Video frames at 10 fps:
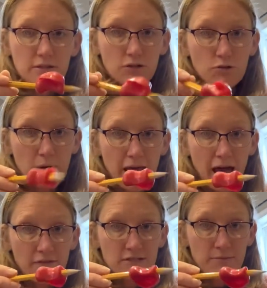You might
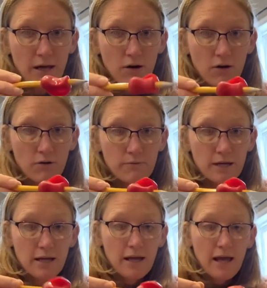have some at home,
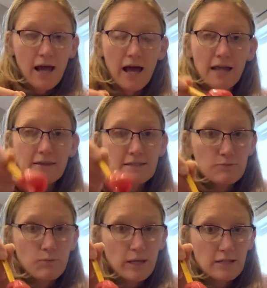and this
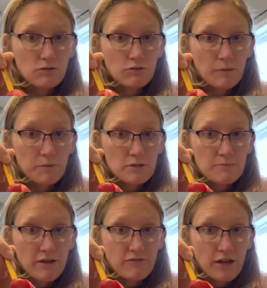wing gripper is
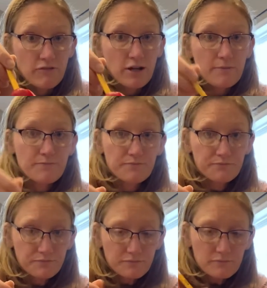my favorite,
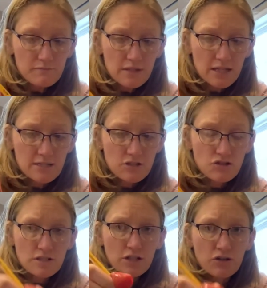because it
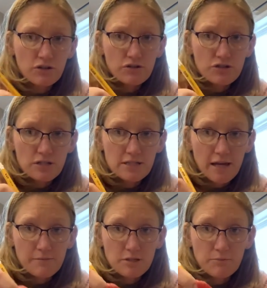just encourages
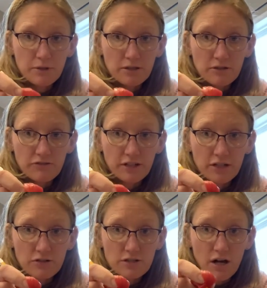them to put their fingers